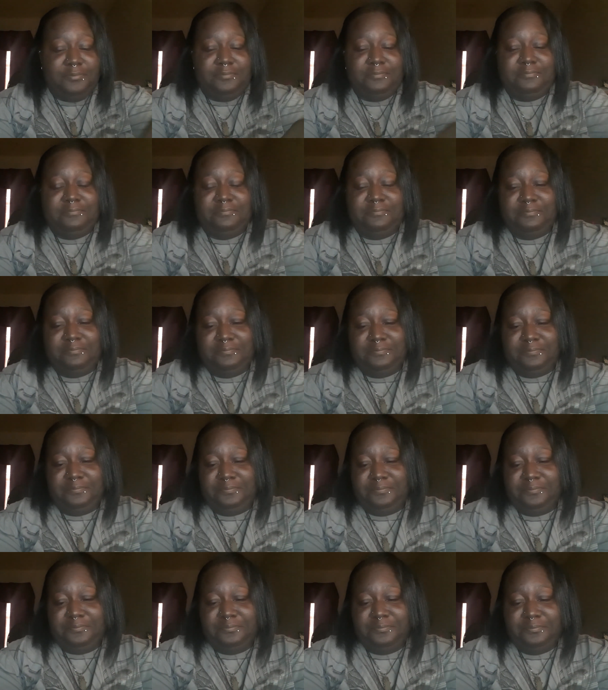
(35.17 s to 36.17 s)

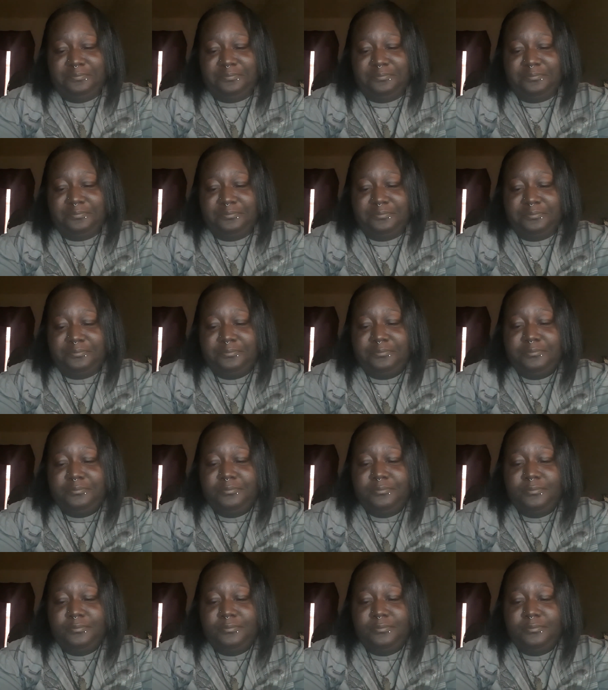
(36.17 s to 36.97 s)
No one is speaking in this clip.